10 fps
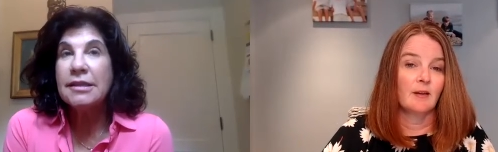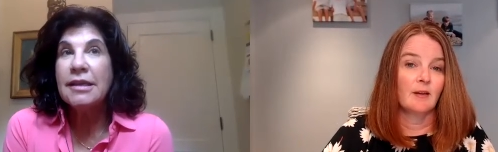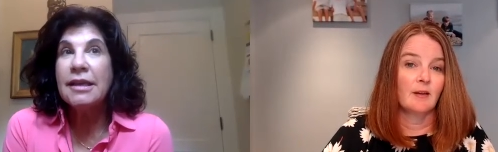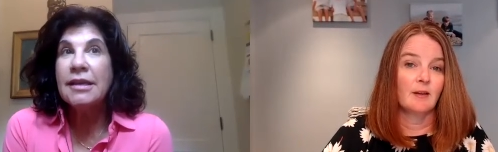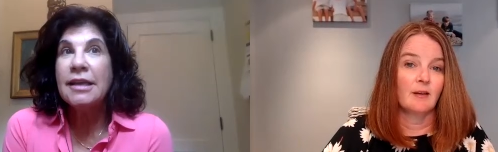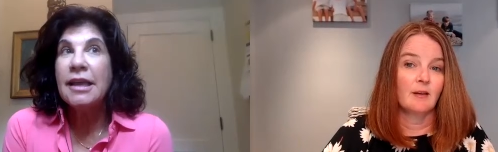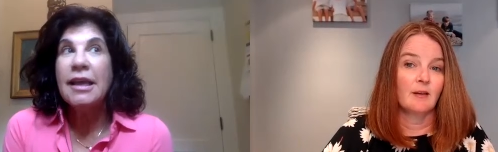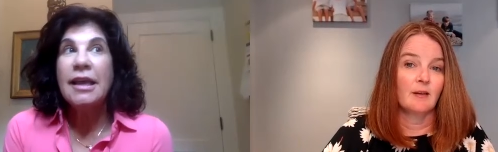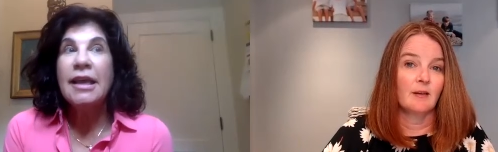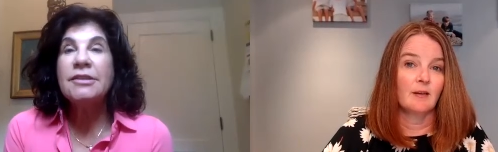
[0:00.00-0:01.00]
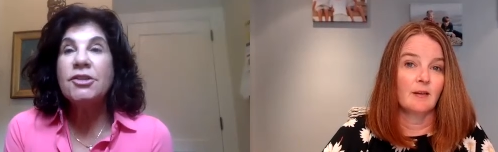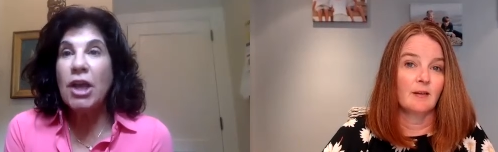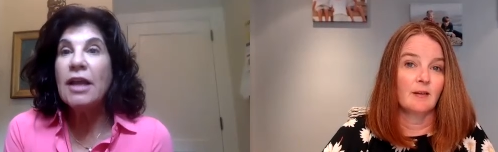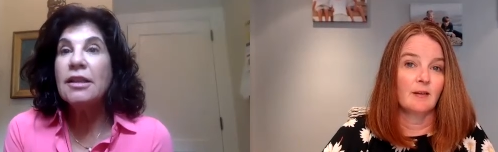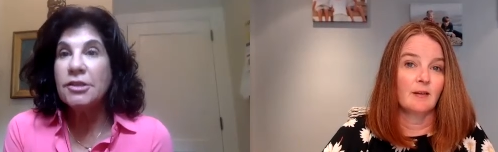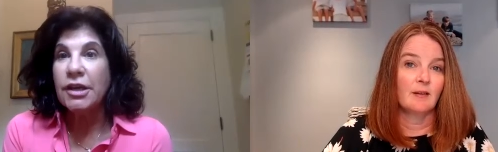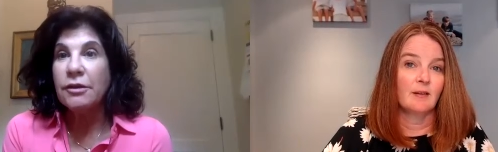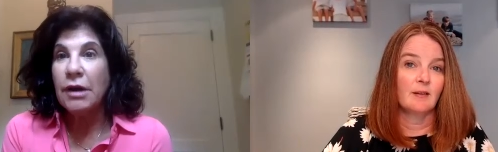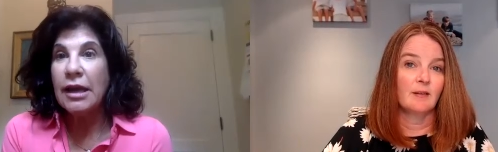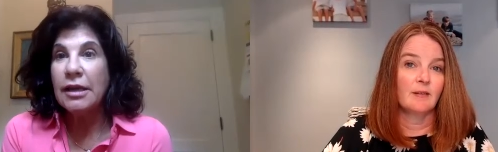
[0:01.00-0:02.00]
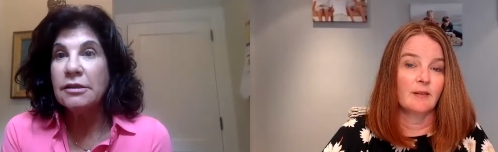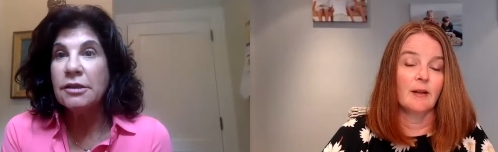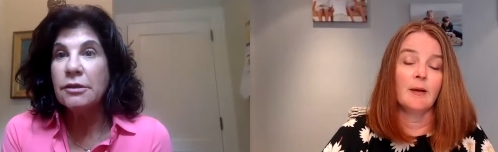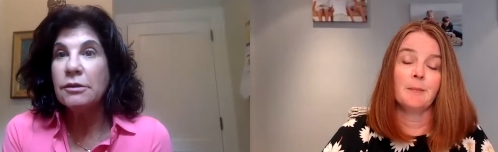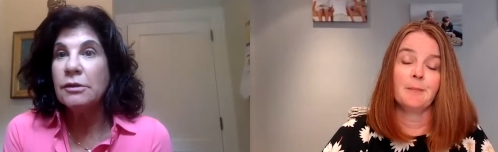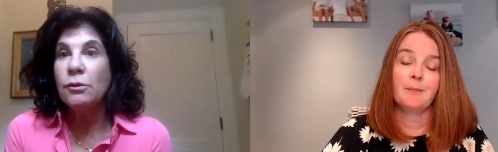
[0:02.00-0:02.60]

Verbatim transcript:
Speaker 1: it, it it's challenging, right? To, yeah.